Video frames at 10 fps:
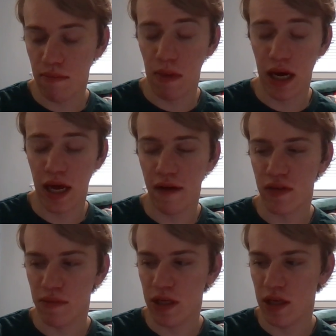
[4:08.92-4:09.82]
might
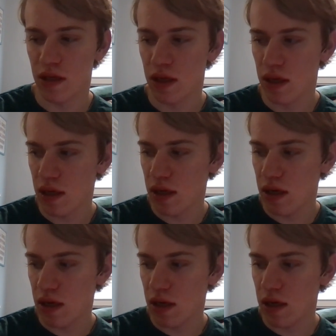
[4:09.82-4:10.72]
have to be
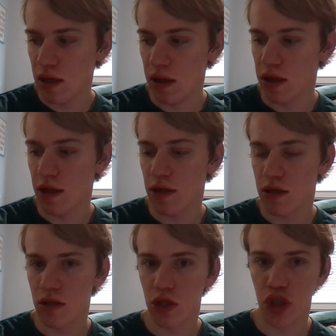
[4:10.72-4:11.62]
this
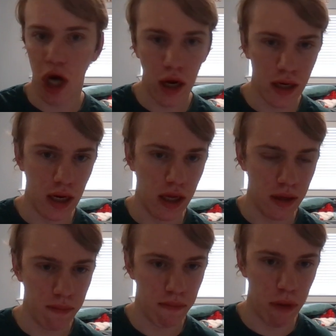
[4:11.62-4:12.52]

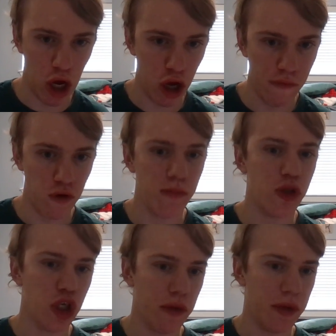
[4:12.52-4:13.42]
chocolate bar from
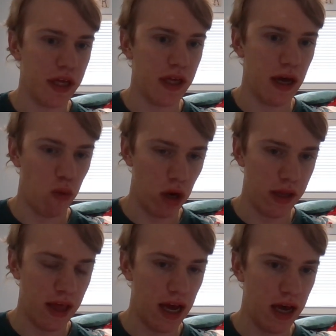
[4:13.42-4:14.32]
Germany I
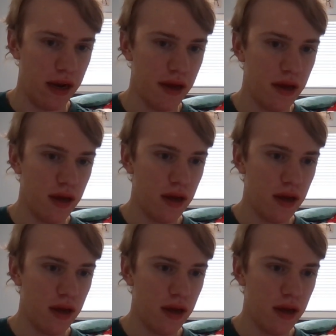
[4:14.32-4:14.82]
once had